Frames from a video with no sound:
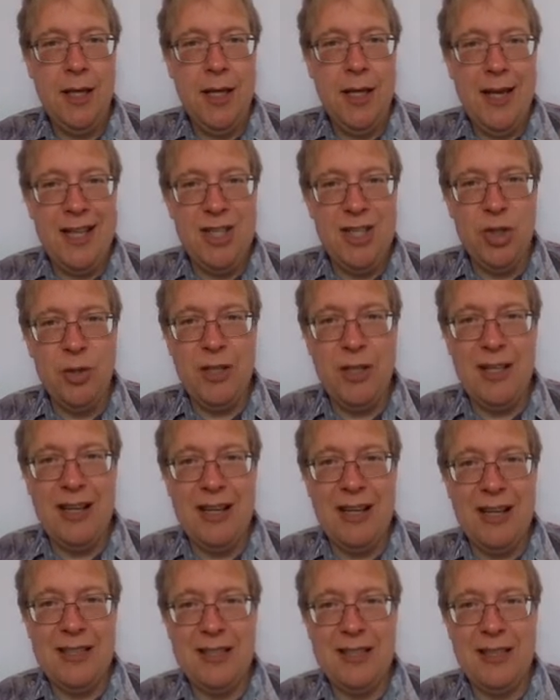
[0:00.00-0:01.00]
Its unit
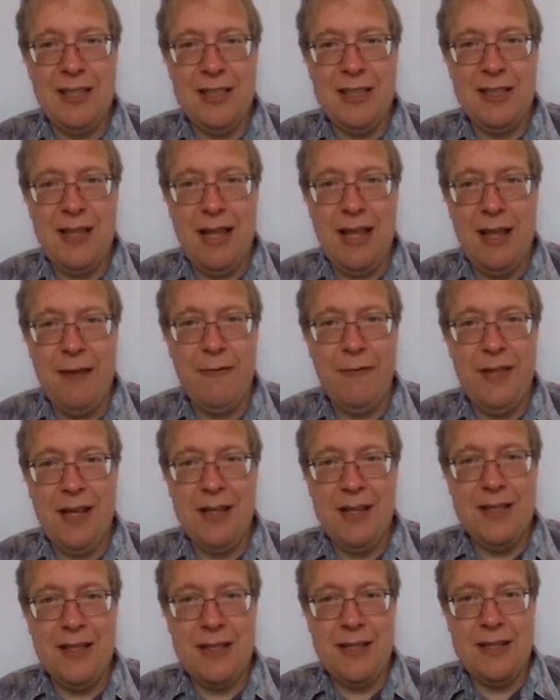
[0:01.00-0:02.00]
elastic is that if
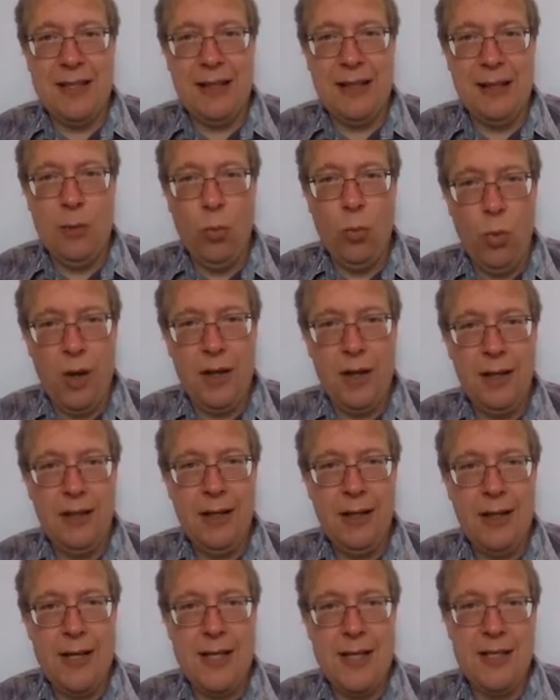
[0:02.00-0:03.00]
that is exactly
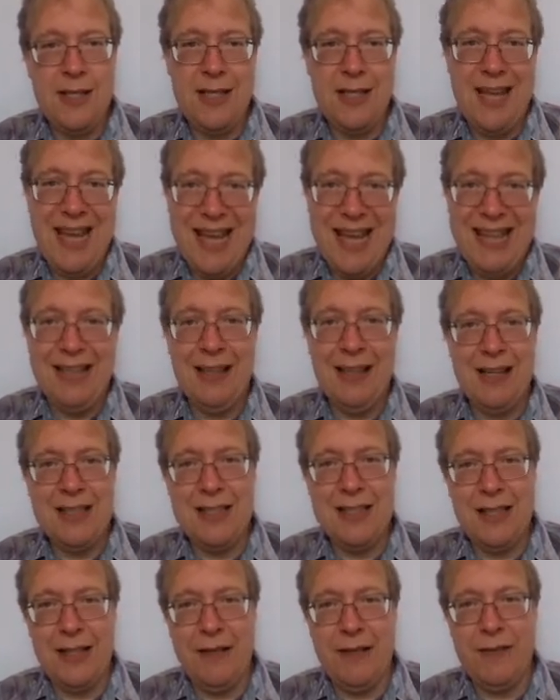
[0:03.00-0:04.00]
1. It's
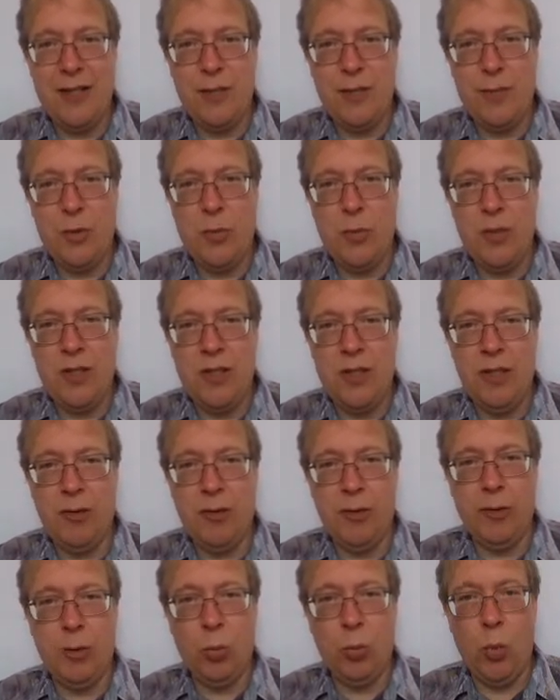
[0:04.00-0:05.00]
inelastic if it's between
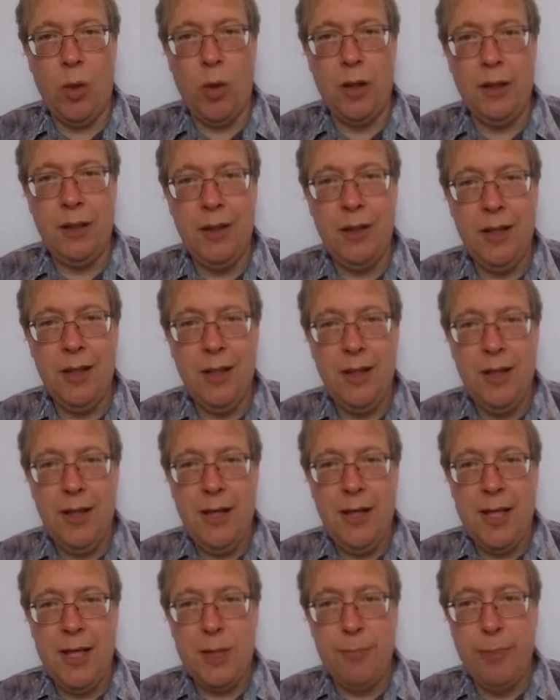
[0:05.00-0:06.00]
0 and 1.
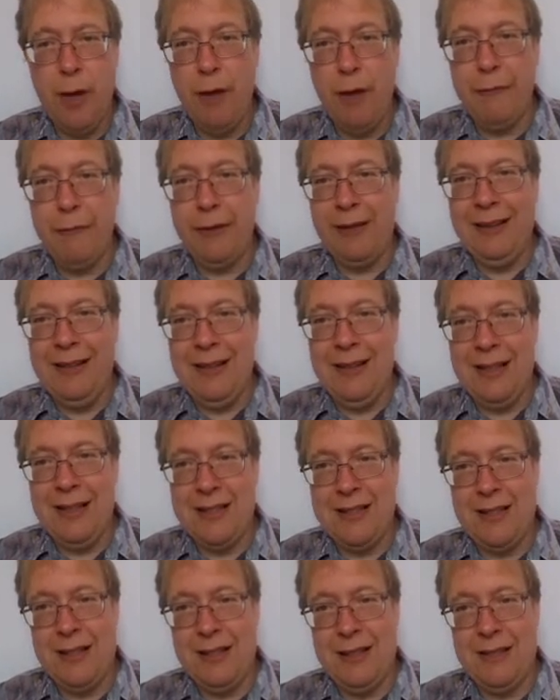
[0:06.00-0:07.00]
It's perfectly
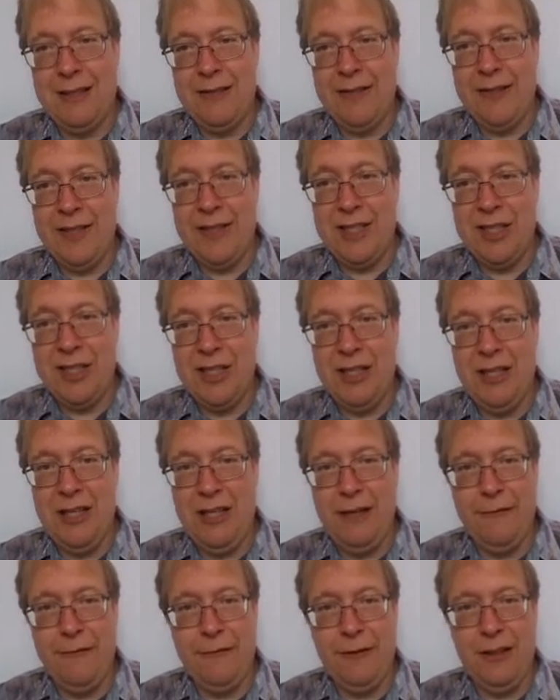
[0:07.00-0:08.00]
elastic if it's
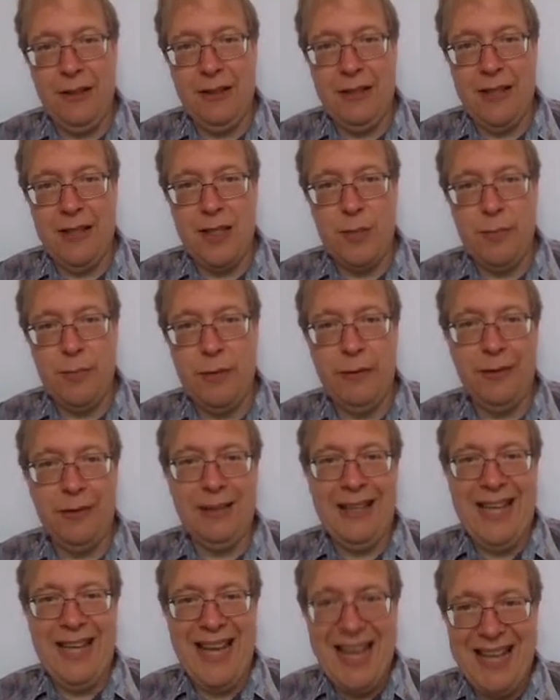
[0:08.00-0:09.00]
infinite, and it's
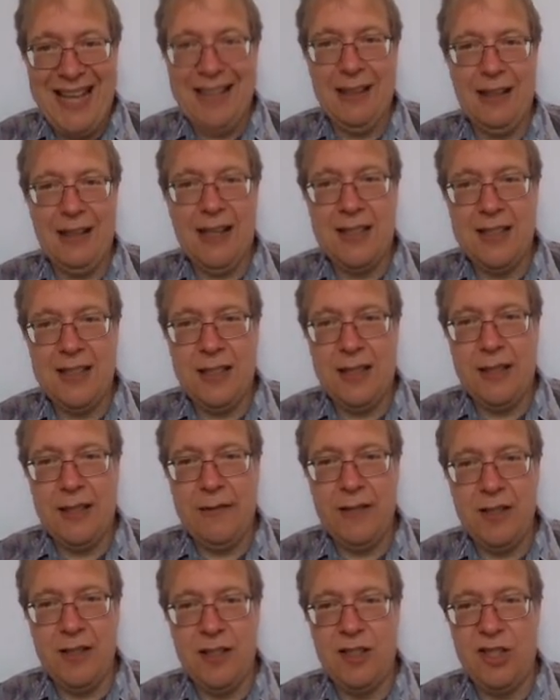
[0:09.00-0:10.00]
perfectly inelastic
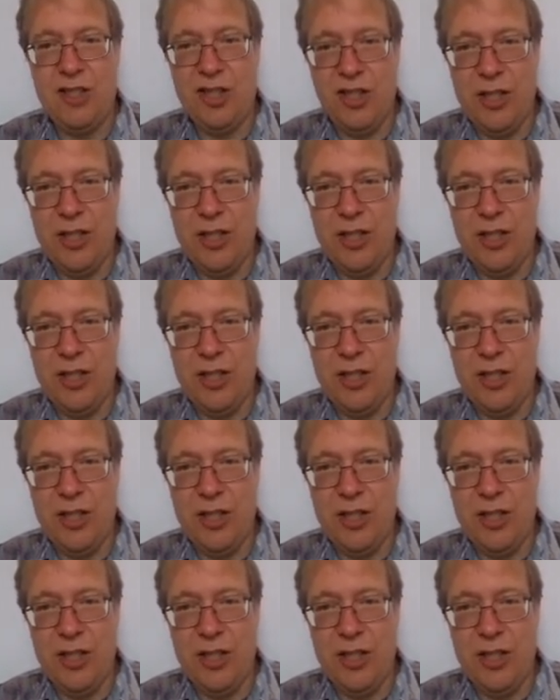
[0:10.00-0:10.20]
if it's